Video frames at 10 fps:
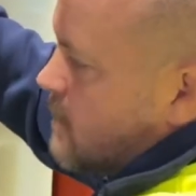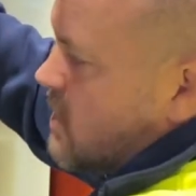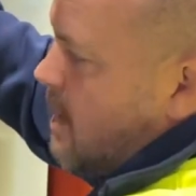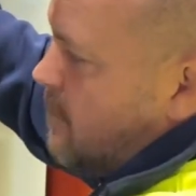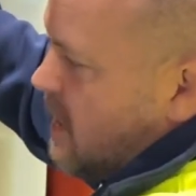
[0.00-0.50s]

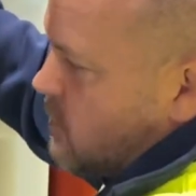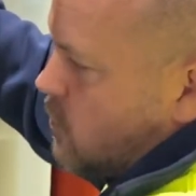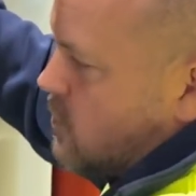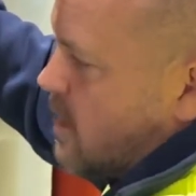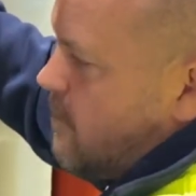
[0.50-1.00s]
So that's
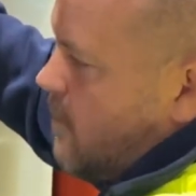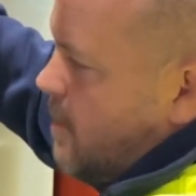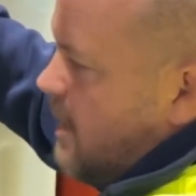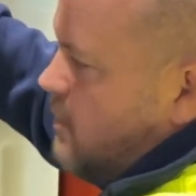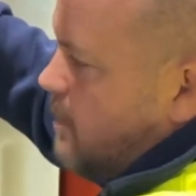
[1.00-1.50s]
just an
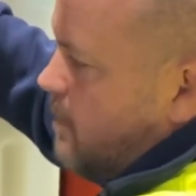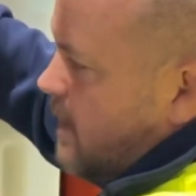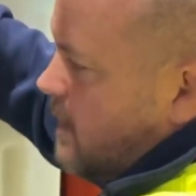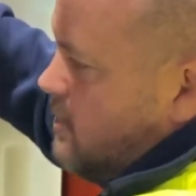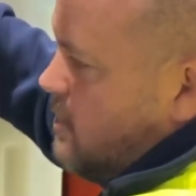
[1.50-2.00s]
information
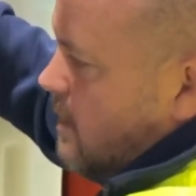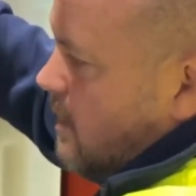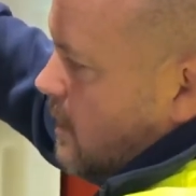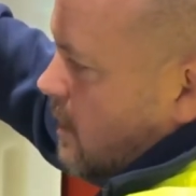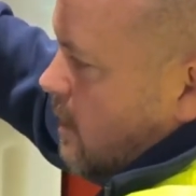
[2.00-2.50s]
page.
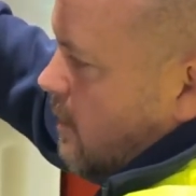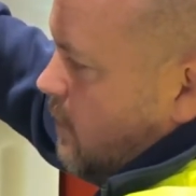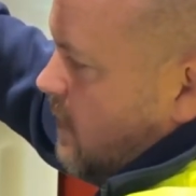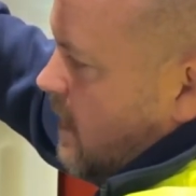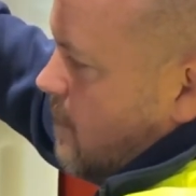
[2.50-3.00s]

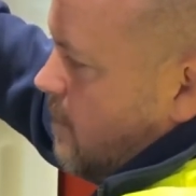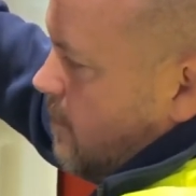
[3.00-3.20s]
Okay,